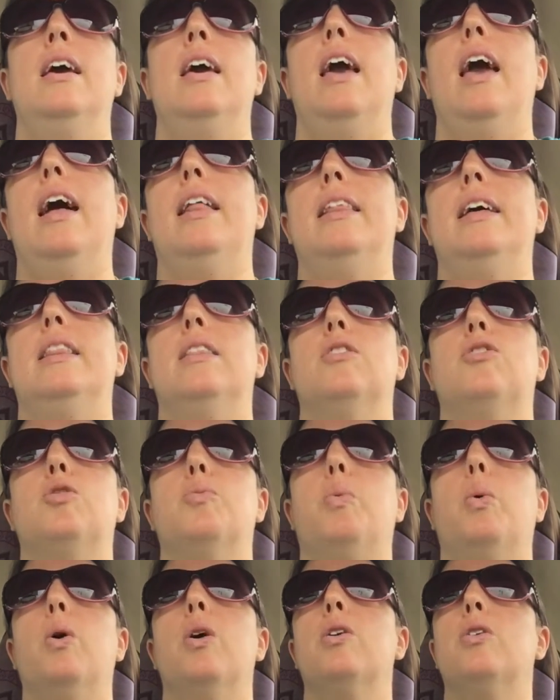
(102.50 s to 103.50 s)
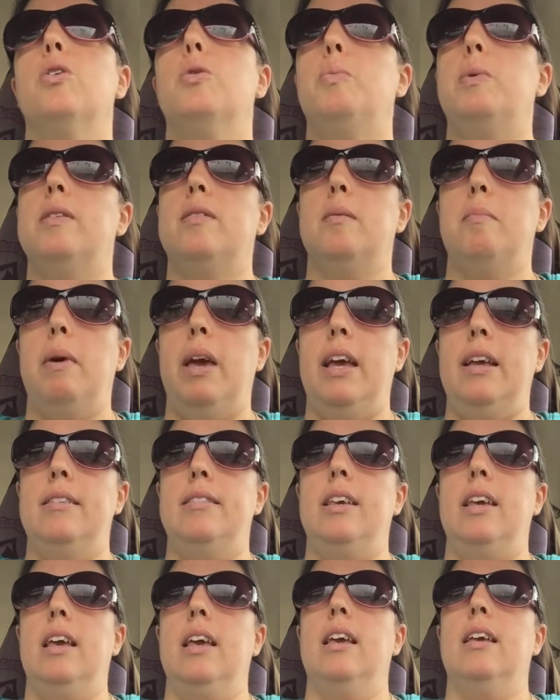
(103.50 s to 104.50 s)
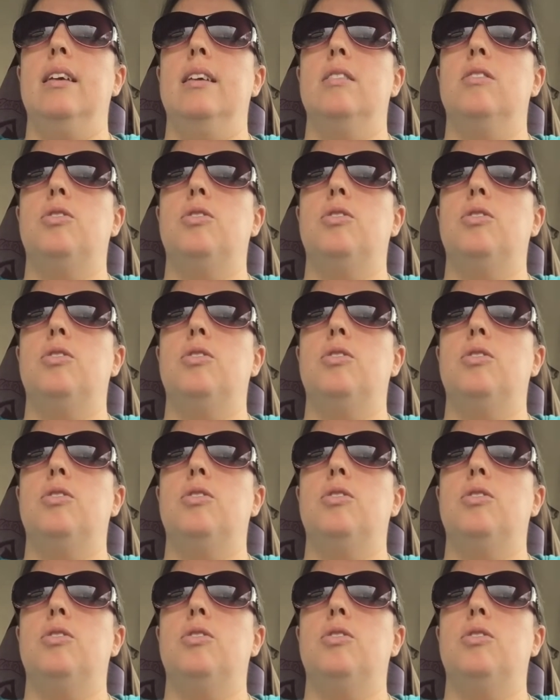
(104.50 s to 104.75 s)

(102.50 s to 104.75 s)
And then the support group is amazing.